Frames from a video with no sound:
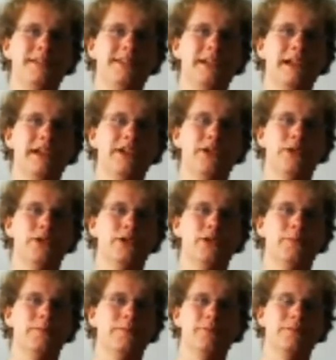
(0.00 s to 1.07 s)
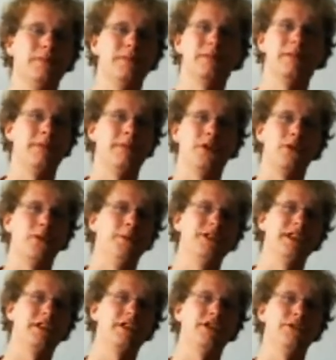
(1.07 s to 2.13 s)
So, like Google if Google
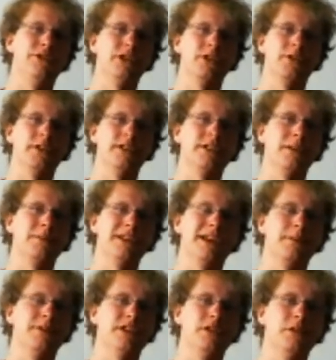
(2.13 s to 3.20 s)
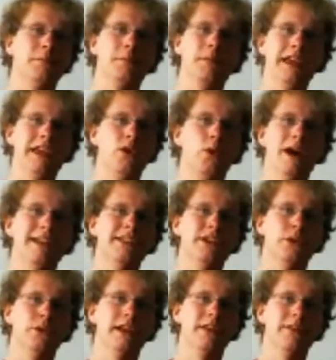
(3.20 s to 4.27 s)
puts out a new service, sometimes it'll be US
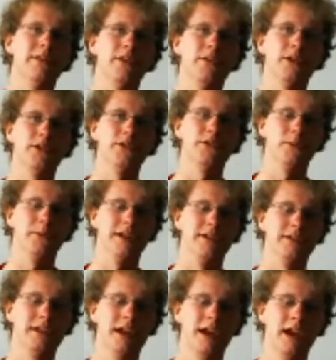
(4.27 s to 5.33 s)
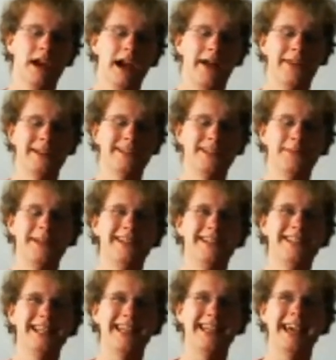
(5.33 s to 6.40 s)
only for the first few months. And that's just
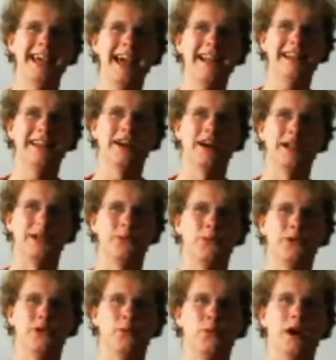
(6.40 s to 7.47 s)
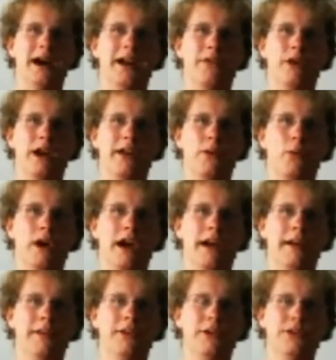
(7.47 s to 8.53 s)
because they can't launch worldwide right
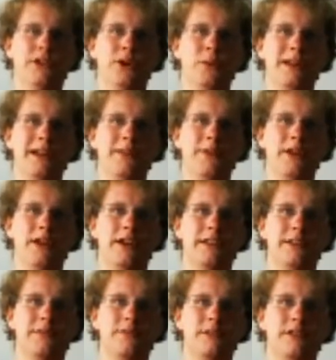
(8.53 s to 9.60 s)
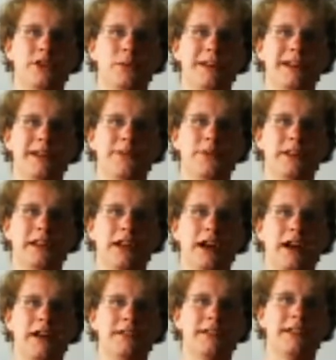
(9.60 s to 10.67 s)
away. There's so many different countries with so many different
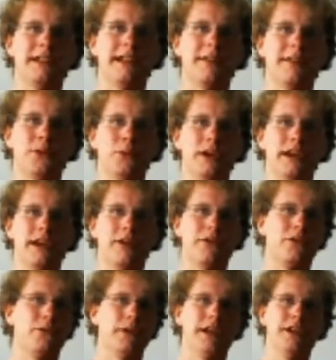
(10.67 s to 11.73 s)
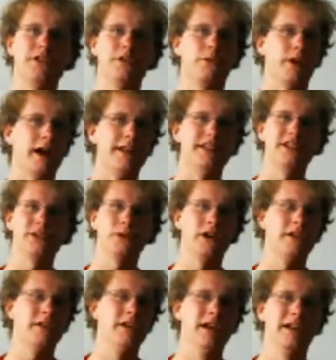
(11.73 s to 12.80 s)
laws, and they'd have to work out the regional rights to
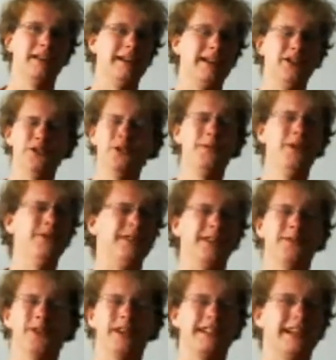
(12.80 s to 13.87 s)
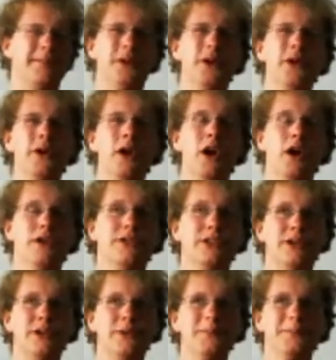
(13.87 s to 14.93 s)
all, like Google Music, for example.
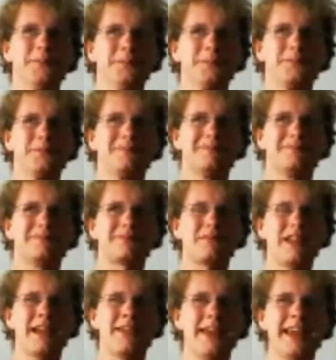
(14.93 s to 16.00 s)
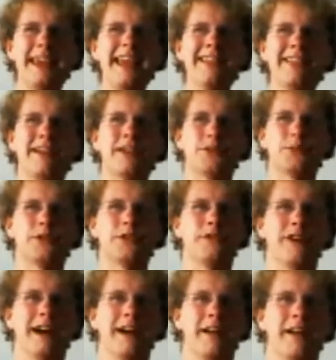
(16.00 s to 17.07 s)
So they can't launch
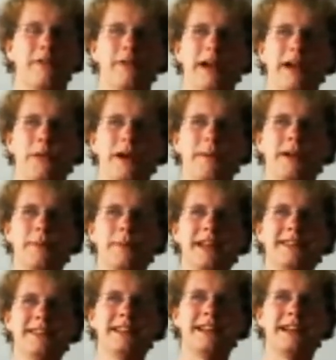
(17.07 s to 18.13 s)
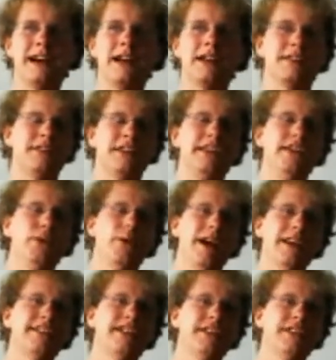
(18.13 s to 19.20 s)
worldwide right away, but it means that us, the
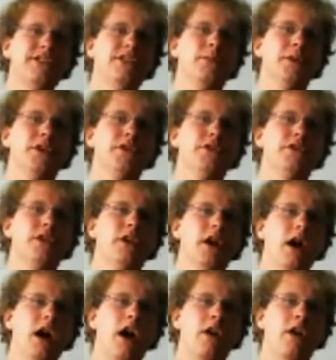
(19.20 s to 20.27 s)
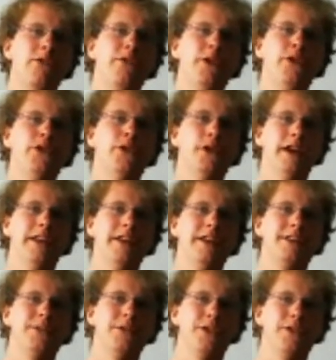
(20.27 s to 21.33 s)
US consumers, are filtering
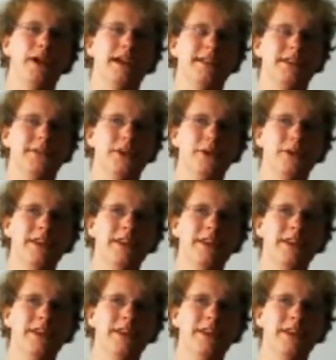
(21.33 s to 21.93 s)
this for the rest of you.